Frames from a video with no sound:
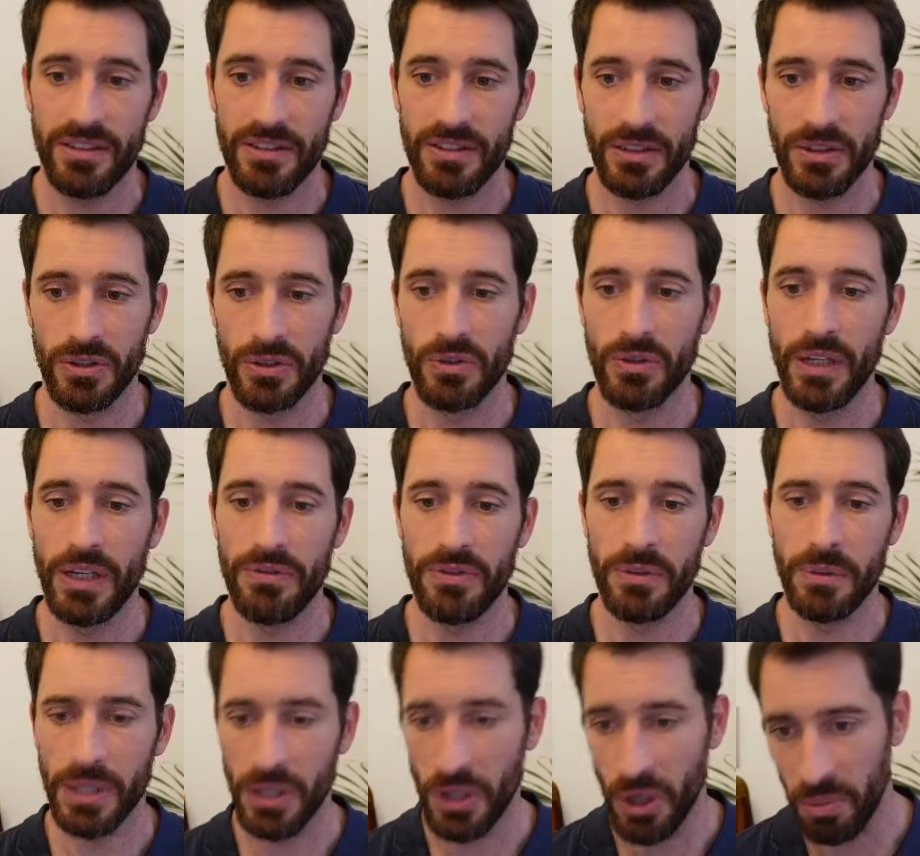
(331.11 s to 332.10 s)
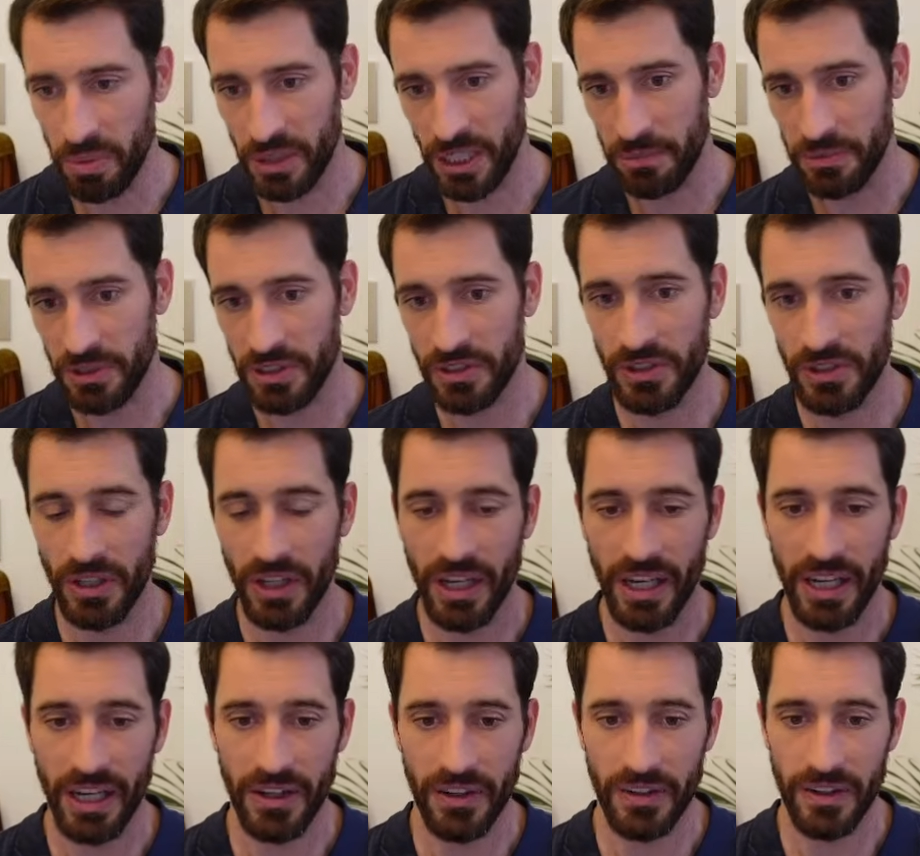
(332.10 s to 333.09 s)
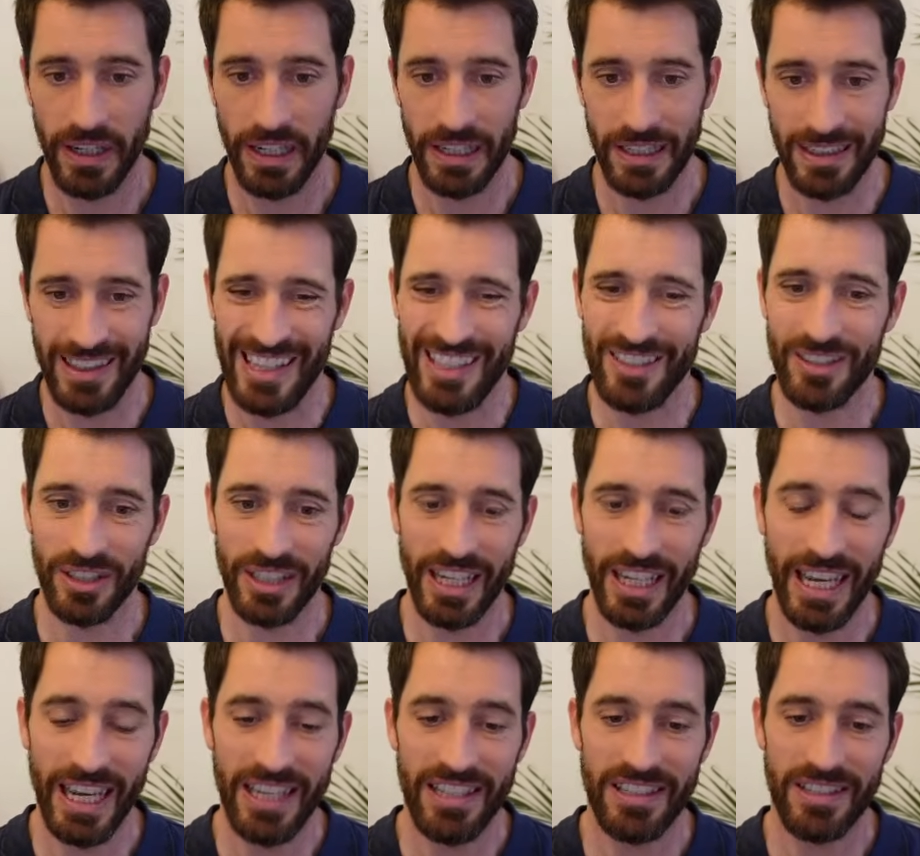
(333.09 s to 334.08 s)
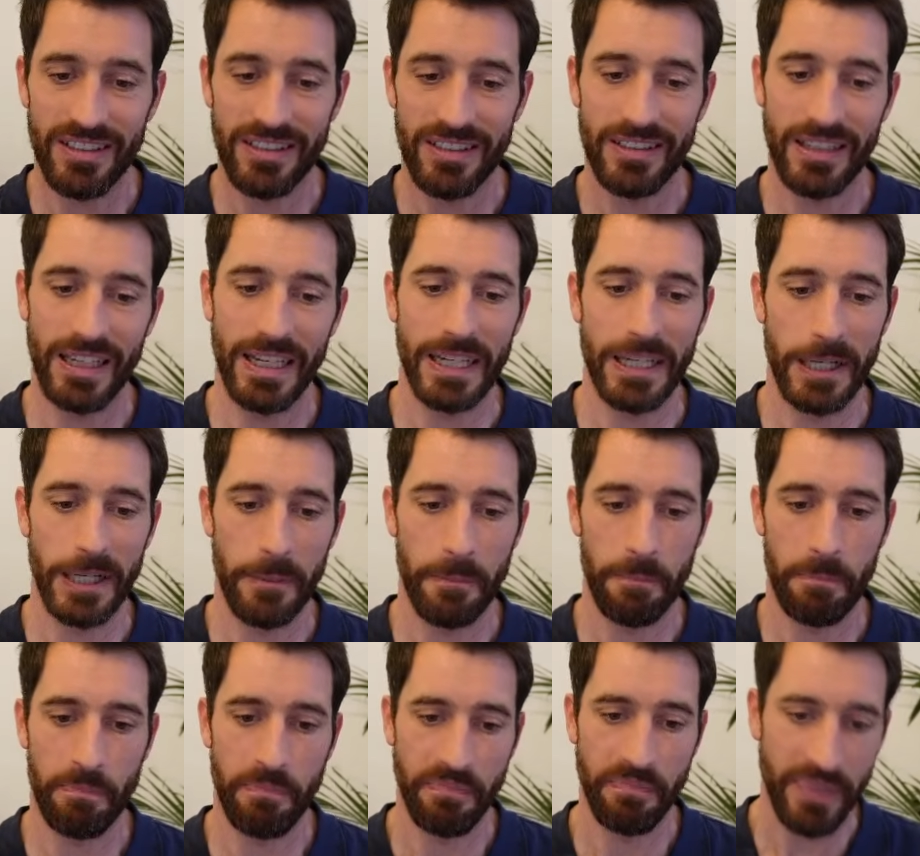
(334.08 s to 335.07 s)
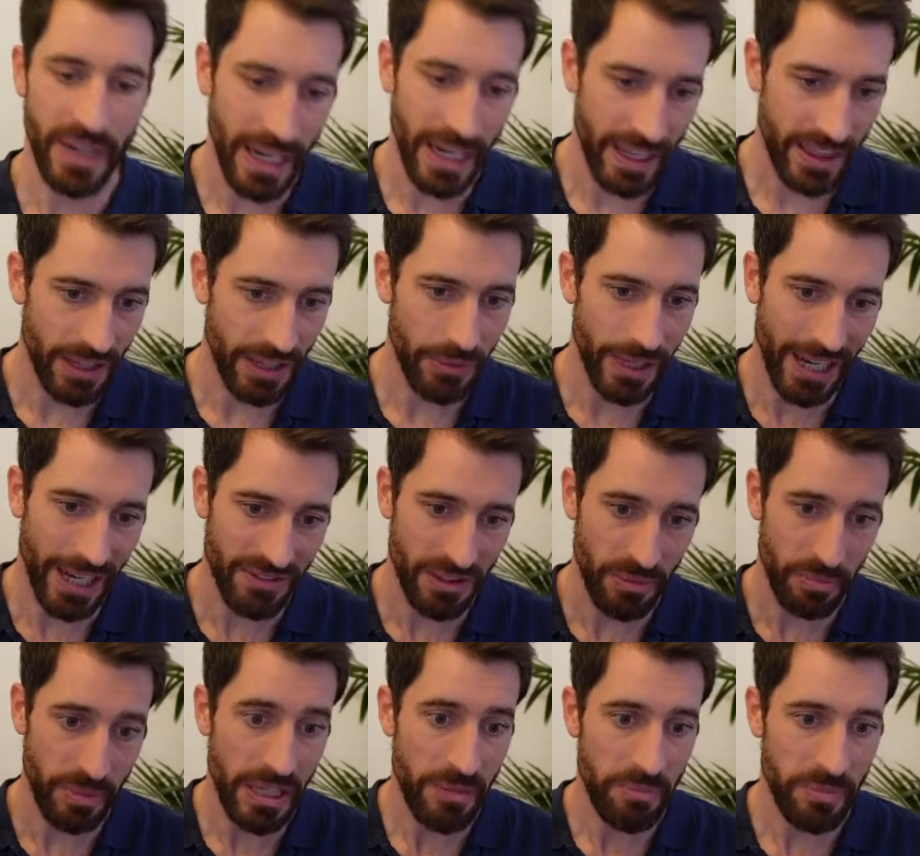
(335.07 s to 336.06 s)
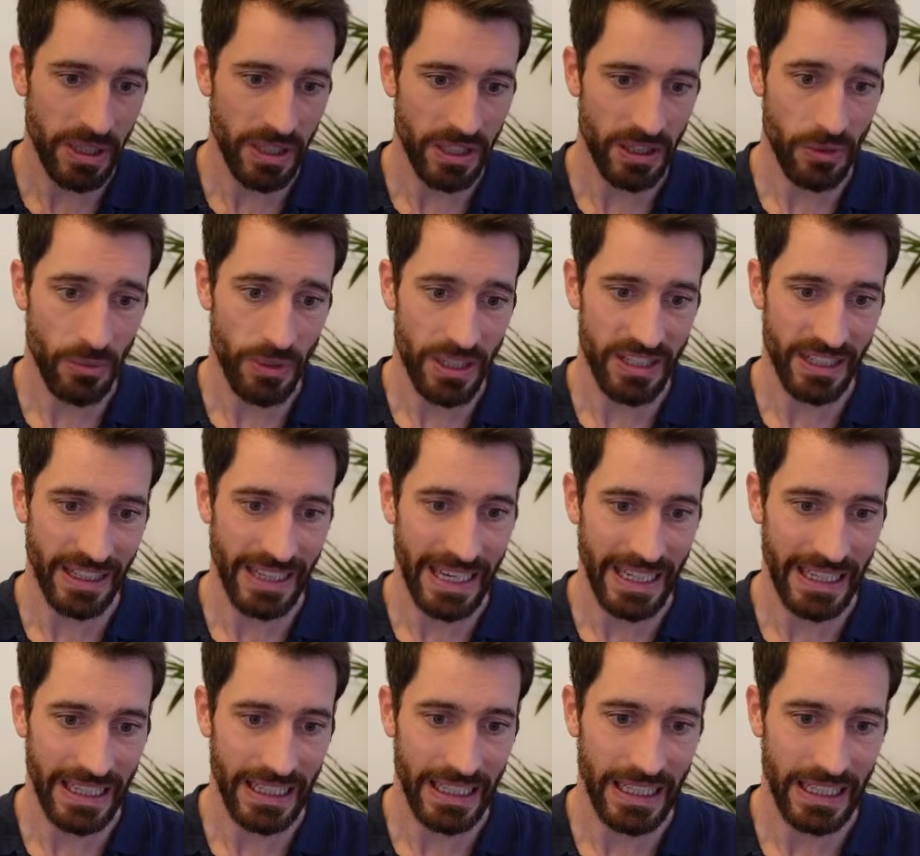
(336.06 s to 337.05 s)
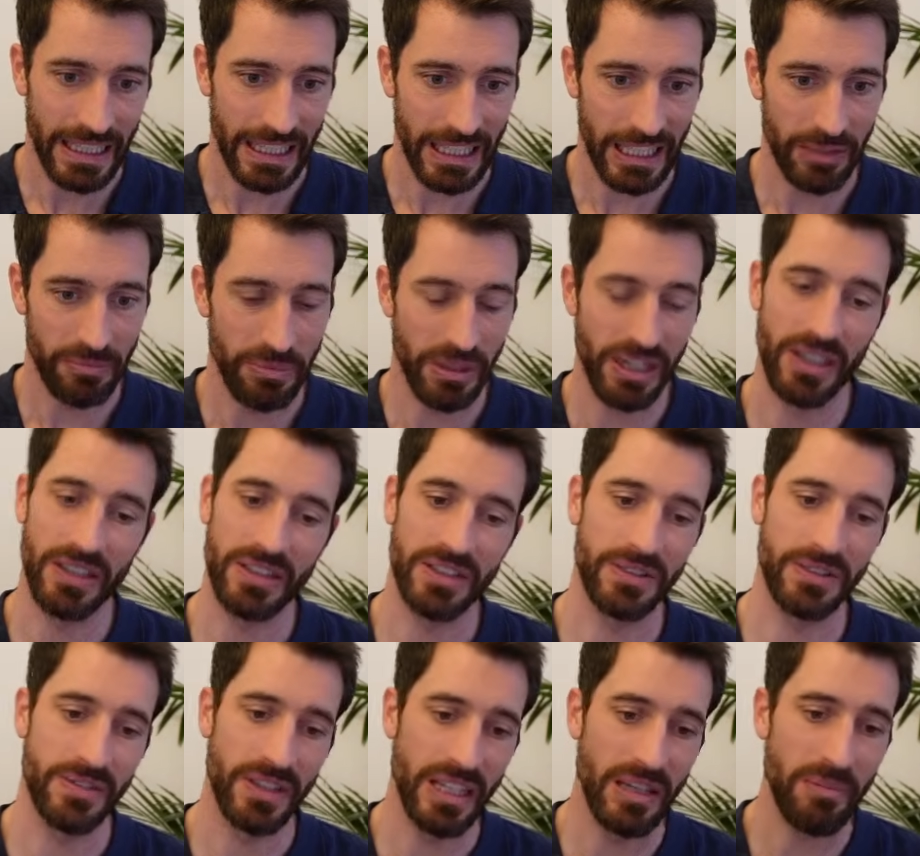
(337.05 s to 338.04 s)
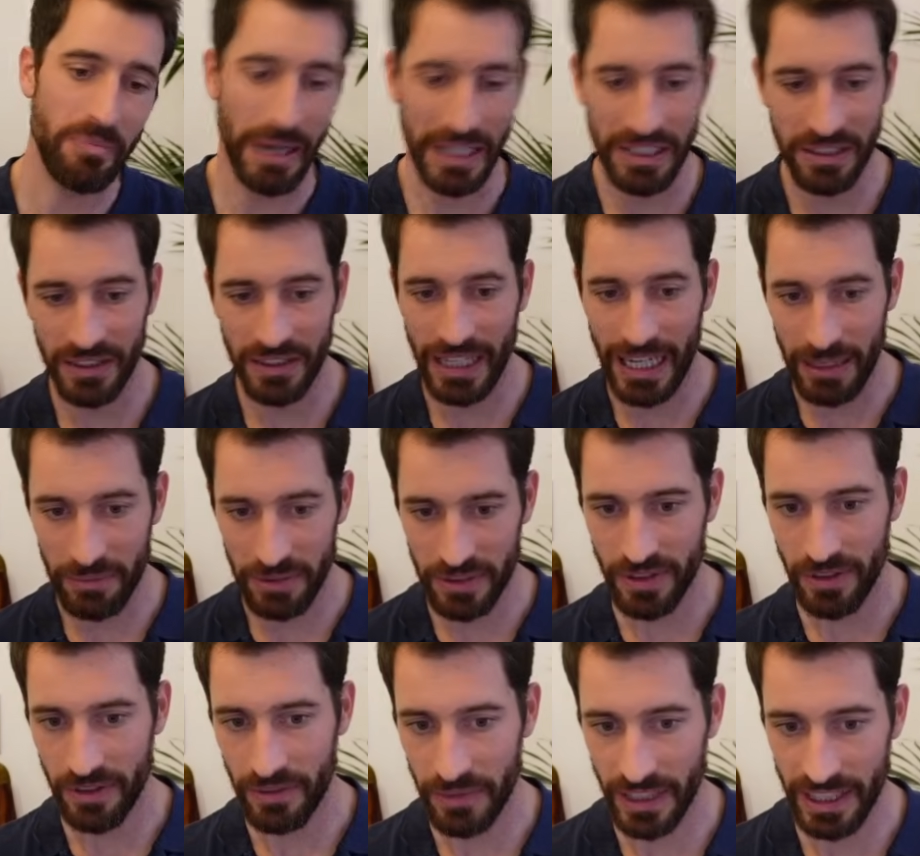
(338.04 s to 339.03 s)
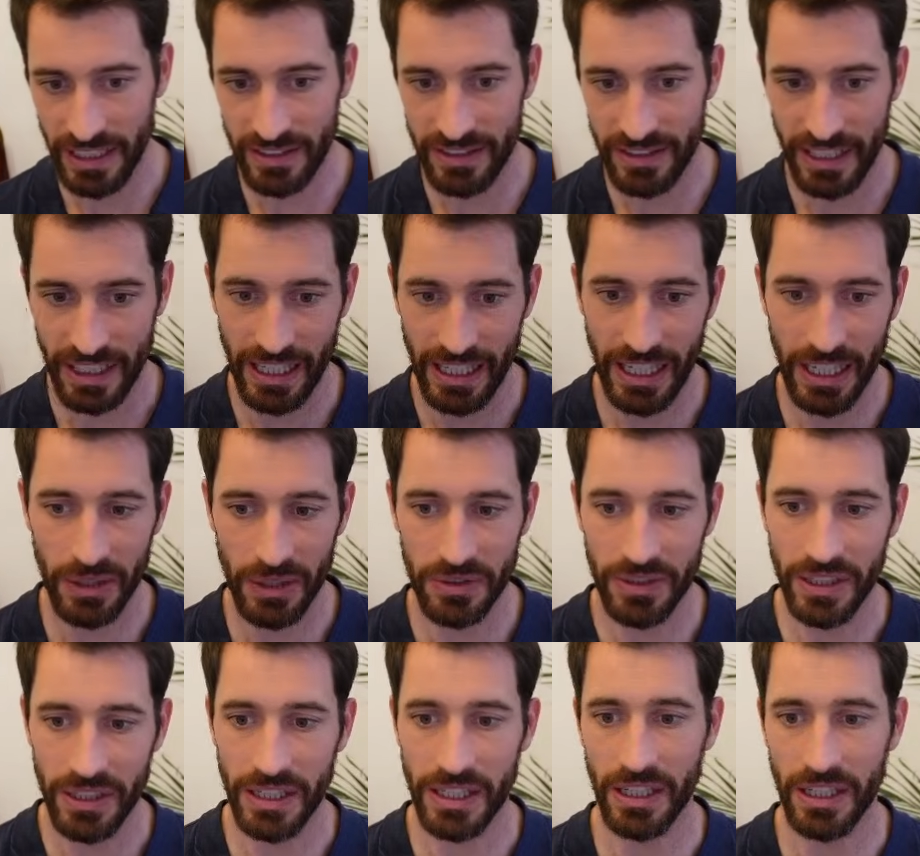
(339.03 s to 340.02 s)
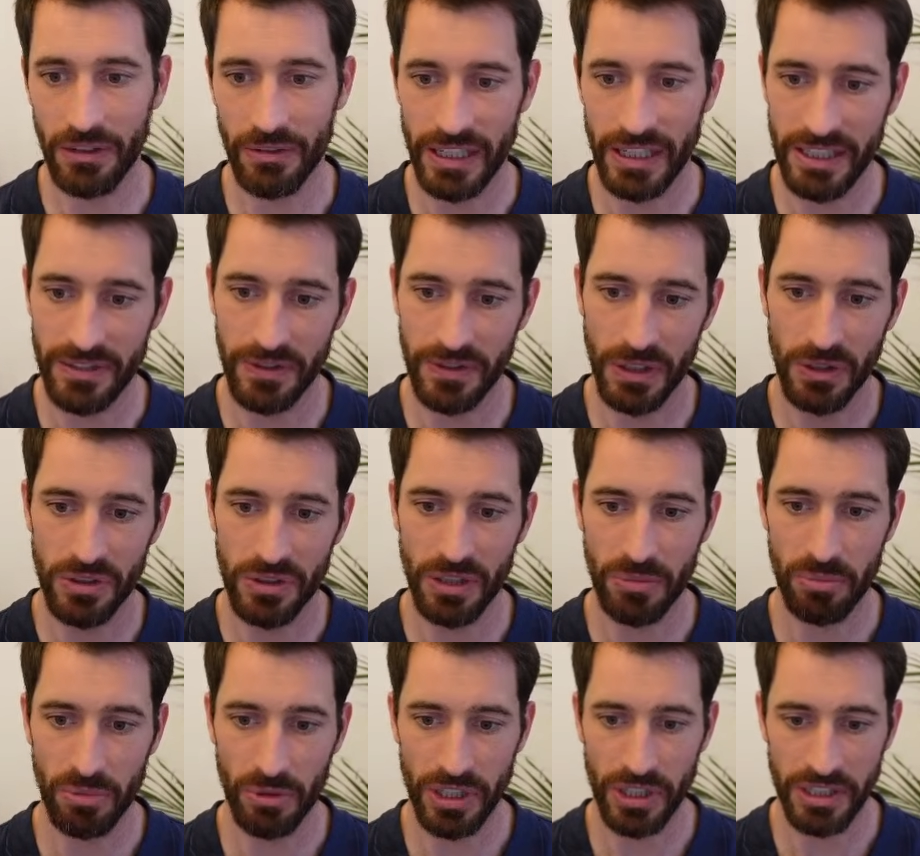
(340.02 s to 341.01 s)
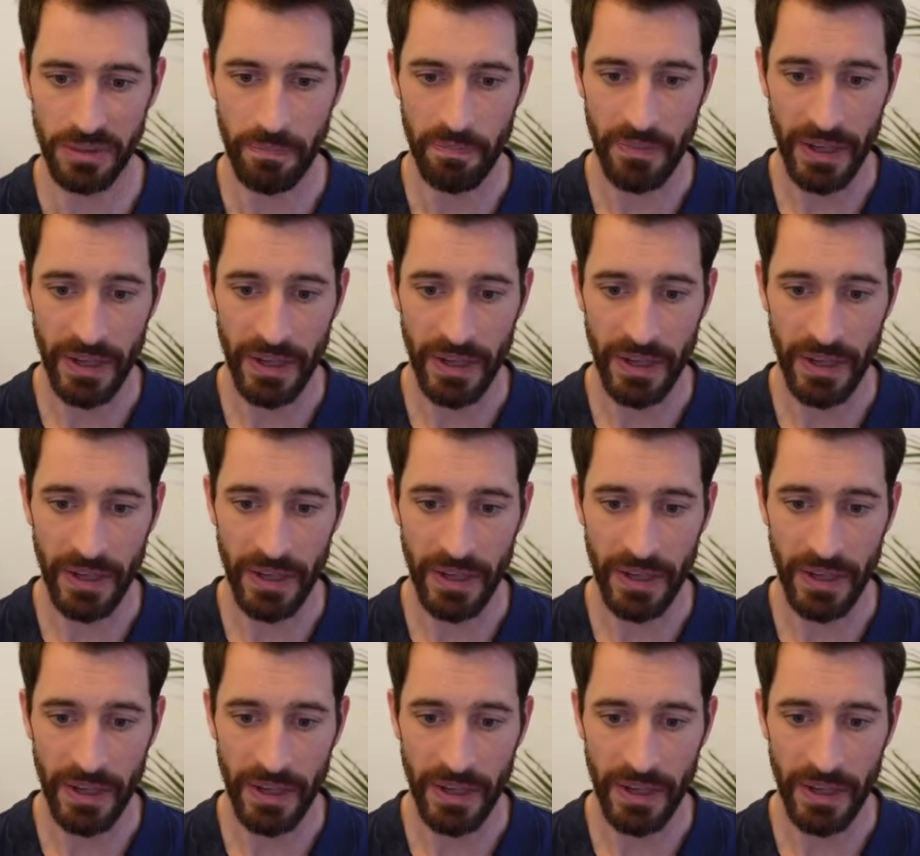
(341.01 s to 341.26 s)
So if you want to open up the trunk here, these are the hinges. And then we have the B-pillar, which again, because of the panel gaps, things sticking out, creates flow separation.